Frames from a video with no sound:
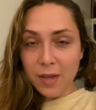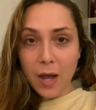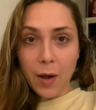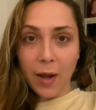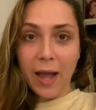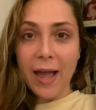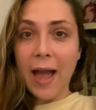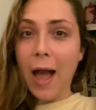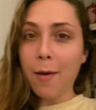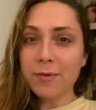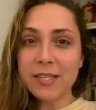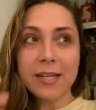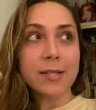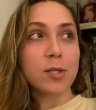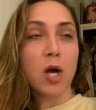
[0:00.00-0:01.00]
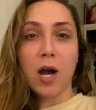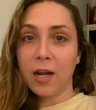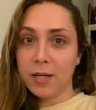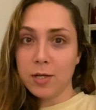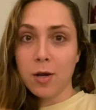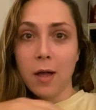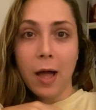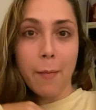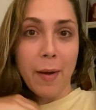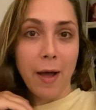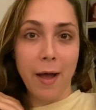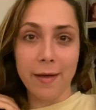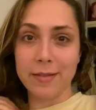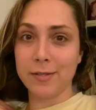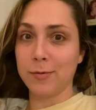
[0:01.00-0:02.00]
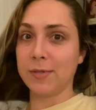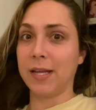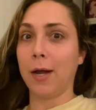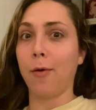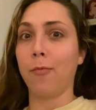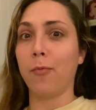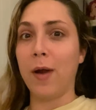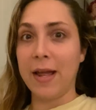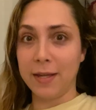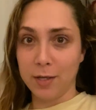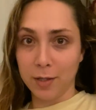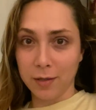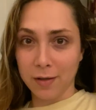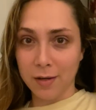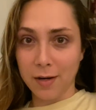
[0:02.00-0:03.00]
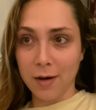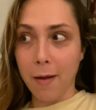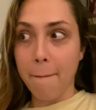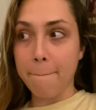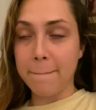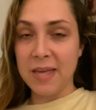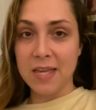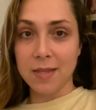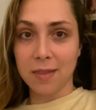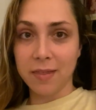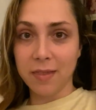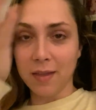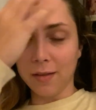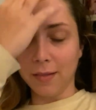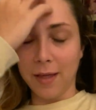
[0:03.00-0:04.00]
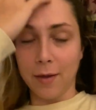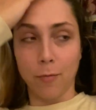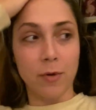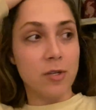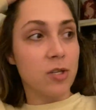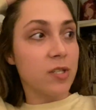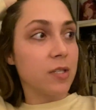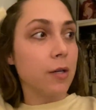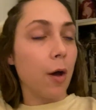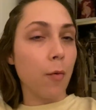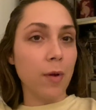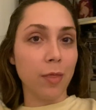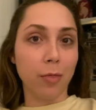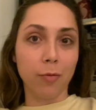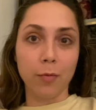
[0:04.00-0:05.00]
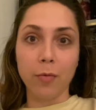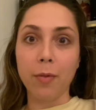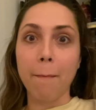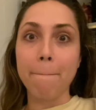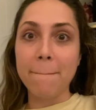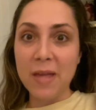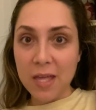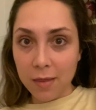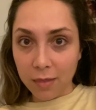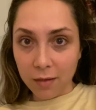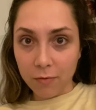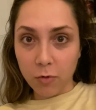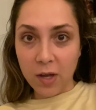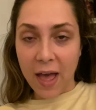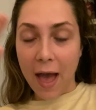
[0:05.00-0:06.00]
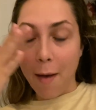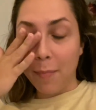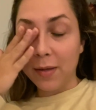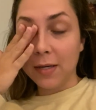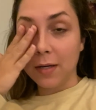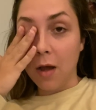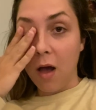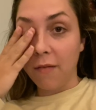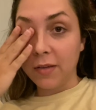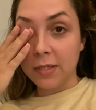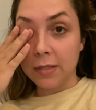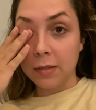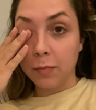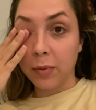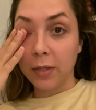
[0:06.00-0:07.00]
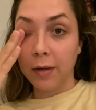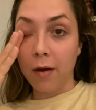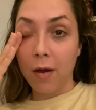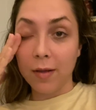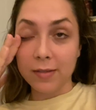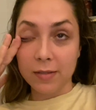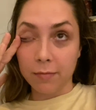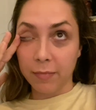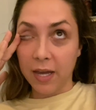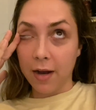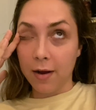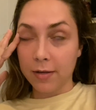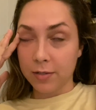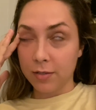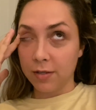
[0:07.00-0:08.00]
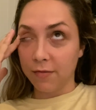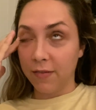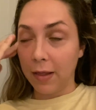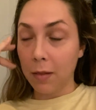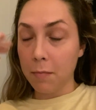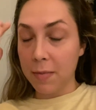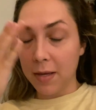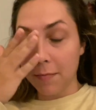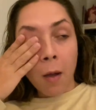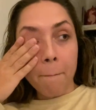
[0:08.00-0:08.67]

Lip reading: Okay, I was like talking to y'all about how this was like a regular myth. Like, we're just going through the myth of what happened and obviously putting on some character development.